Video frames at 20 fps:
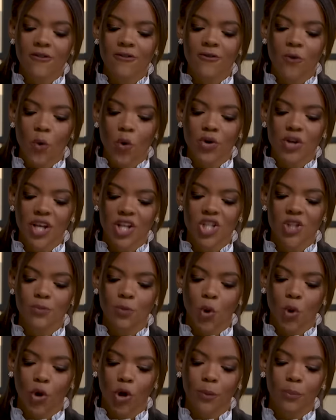Ford
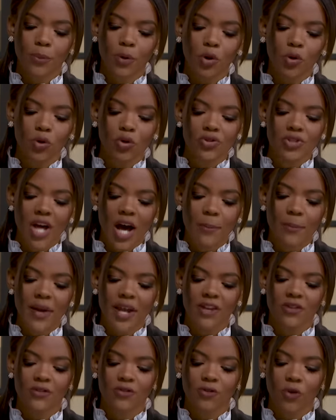Explorer pulled up
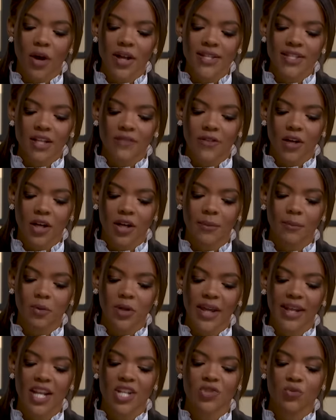in front of the
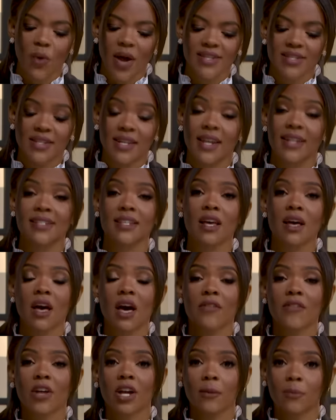complainant's residence.
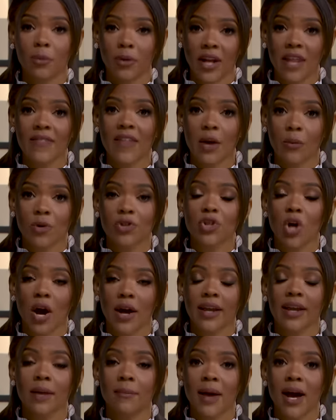The complainant that we're
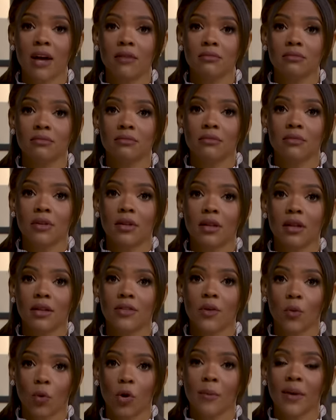talking about,
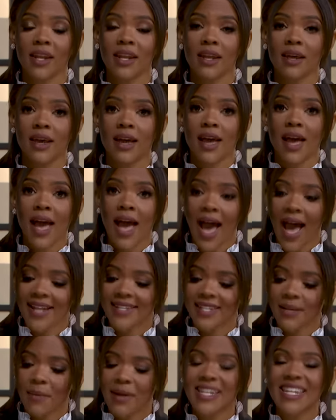the woman,
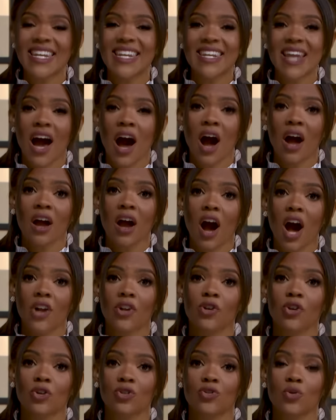had somebody knock
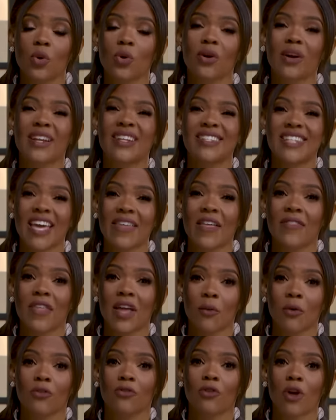on her door and say that
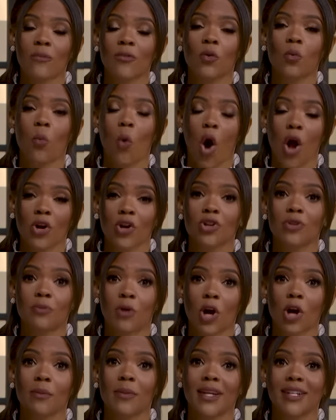they were from the water
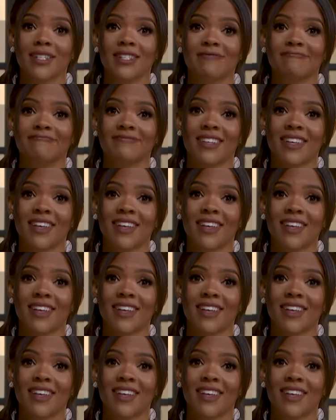department.